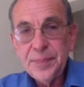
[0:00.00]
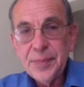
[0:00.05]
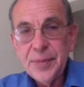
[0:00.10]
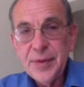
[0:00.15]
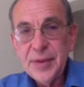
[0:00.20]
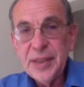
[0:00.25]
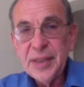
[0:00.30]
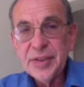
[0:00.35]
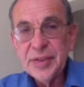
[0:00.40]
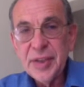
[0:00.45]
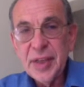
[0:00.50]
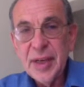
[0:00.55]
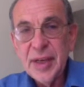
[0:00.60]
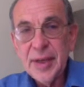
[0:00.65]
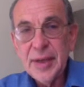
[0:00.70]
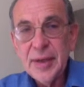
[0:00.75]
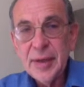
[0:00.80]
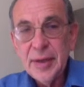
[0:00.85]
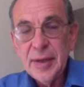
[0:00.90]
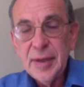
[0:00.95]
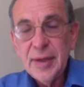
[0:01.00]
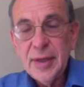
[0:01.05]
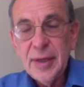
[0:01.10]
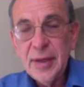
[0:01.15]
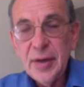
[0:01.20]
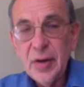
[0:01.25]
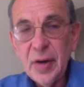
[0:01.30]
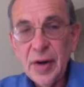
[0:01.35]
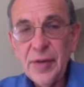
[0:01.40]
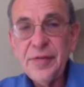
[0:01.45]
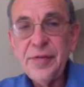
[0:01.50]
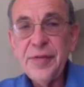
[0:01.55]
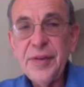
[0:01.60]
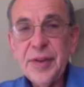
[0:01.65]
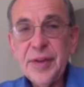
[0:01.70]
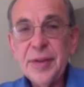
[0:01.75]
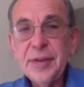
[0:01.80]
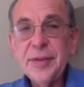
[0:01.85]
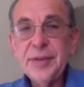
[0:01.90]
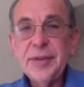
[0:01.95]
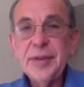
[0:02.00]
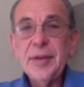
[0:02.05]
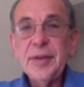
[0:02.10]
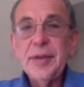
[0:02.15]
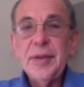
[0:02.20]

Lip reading: Things like, in our field,